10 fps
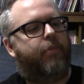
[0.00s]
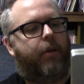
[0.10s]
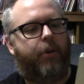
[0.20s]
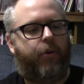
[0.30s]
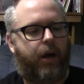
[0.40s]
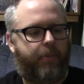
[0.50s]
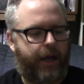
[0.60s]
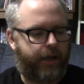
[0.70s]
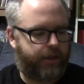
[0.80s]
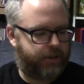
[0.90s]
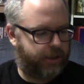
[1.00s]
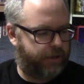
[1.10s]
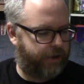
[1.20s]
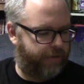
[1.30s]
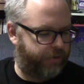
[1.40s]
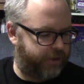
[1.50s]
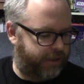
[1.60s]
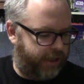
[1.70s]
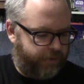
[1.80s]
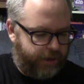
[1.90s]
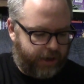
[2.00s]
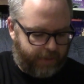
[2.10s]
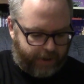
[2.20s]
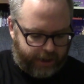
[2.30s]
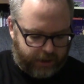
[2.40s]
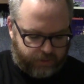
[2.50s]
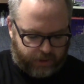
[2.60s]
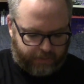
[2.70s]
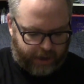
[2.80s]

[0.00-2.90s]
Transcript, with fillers: probably a while back. Let's see, do I have the receipt? When did I buy this one?